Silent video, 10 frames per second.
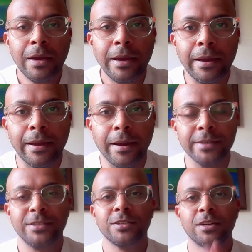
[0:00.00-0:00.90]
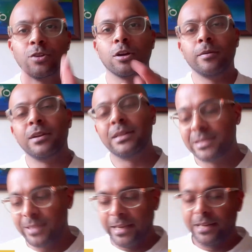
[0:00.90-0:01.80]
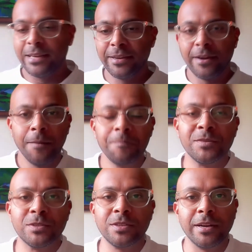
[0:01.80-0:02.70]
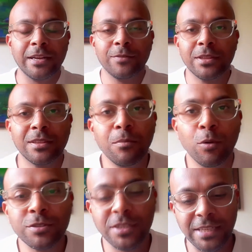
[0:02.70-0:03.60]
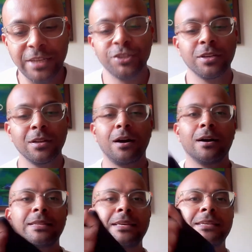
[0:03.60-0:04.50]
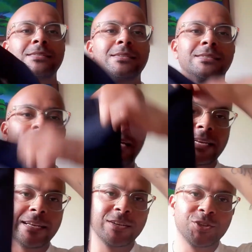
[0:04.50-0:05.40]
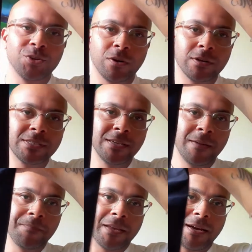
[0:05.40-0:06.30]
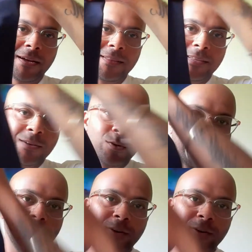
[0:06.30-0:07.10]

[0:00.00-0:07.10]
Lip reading: Hey guys, just going to talk about a little cycling here. Starting with the most essential are these cycling shorts, and they look like